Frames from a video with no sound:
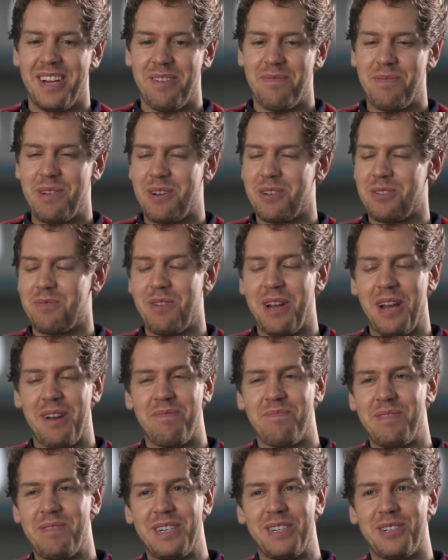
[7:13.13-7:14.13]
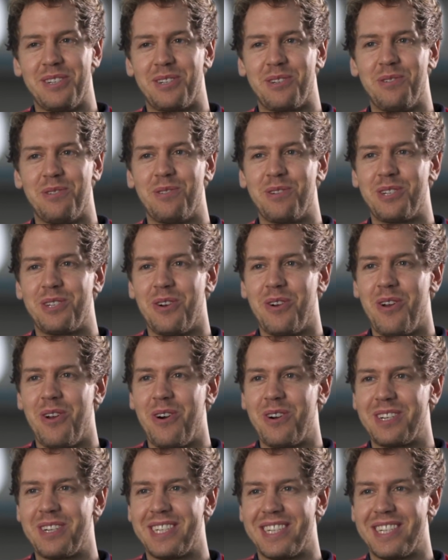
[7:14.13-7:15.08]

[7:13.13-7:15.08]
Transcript: because we haven't been to school so long.